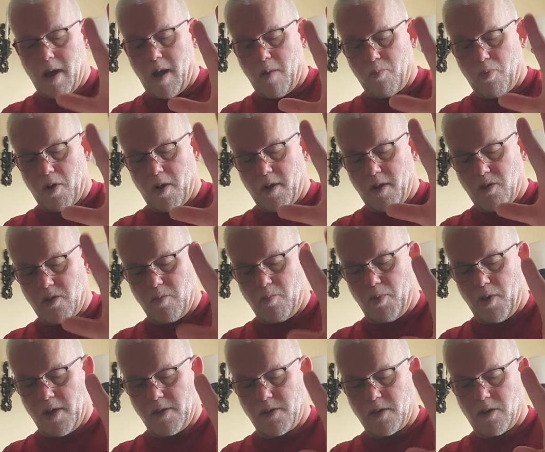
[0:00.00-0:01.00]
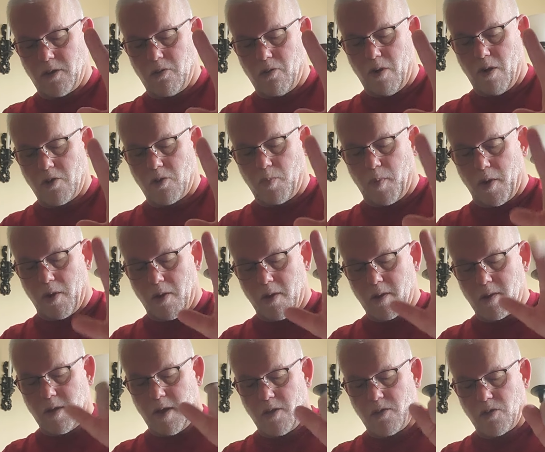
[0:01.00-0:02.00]
I pray that you bless it to our
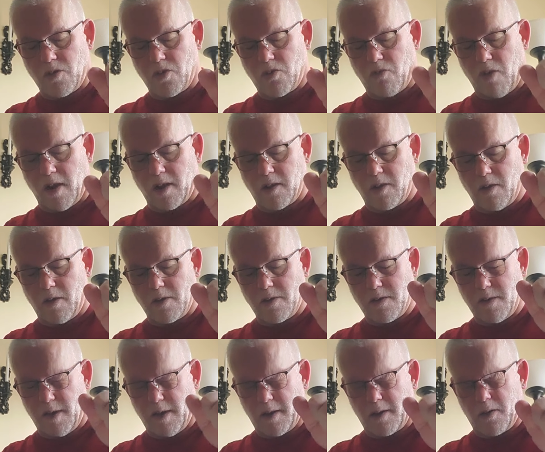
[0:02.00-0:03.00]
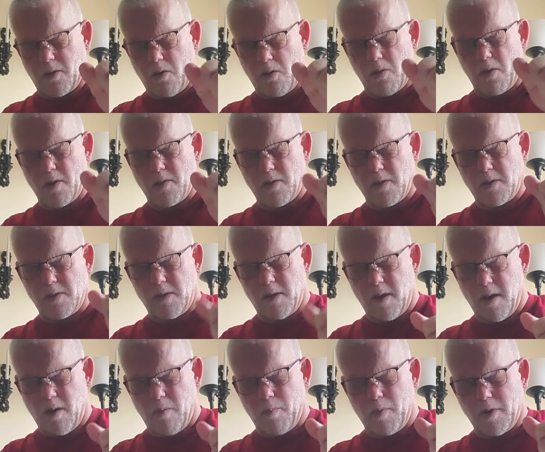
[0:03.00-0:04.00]
spirit, that you strengthen us and encourage us and
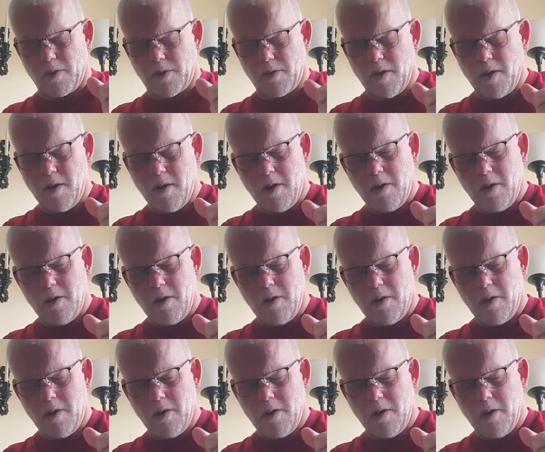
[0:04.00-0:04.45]
help us,